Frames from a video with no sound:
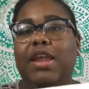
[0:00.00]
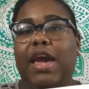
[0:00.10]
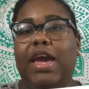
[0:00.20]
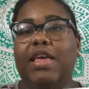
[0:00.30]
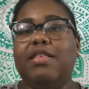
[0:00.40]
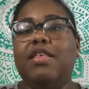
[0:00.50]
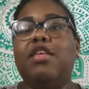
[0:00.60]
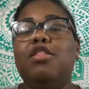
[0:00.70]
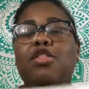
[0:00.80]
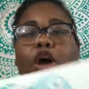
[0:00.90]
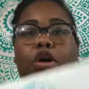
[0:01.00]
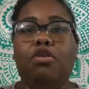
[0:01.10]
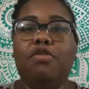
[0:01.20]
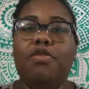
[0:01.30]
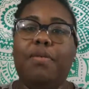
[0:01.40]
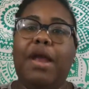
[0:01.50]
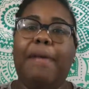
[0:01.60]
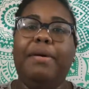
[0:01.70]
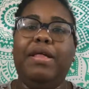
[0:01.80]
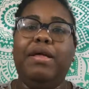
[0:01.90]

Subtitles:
days total from when I